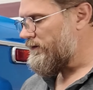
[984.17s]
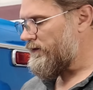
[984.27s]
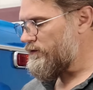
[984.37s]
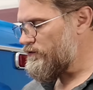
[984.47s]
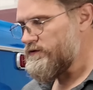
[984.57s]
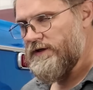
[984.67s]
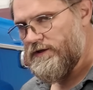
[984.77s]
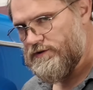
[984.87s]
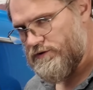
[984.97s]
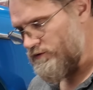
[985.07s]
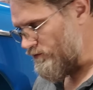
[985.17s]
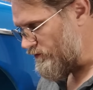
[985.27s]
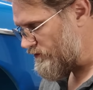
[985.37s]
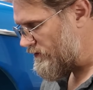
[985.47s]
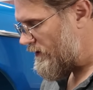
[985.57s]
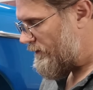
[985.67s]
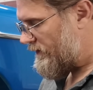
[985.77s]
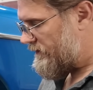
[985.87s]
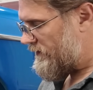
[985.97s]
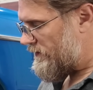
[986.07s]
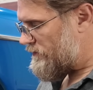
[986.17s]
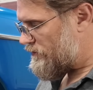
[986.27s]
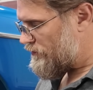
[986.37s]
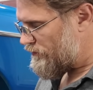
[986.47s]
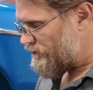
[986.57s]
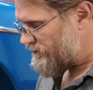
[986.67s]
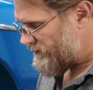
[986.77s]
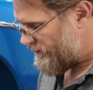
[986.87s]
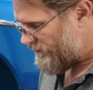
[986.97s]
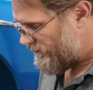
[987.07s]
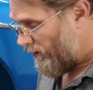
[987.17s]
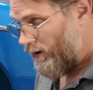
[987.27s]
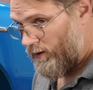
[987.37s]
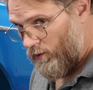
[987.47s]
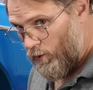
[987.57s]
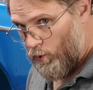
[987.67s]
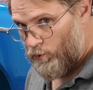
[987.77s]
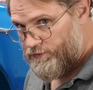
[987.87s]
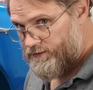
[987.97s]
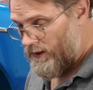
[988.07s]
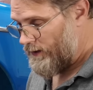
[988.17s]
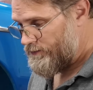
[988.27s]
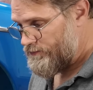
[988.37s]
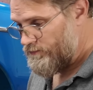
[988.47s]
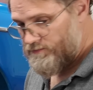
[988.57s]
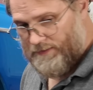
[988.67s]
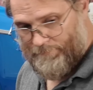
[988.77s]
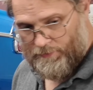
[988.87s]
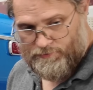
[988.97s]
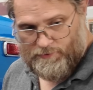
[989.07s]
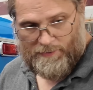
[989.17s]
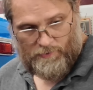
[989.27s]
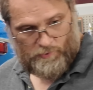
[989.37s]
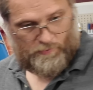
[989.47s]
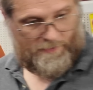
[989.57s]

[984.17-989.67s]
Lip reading: a new set of shoes. But these shoes here are old stock shoes. I'm not sure how old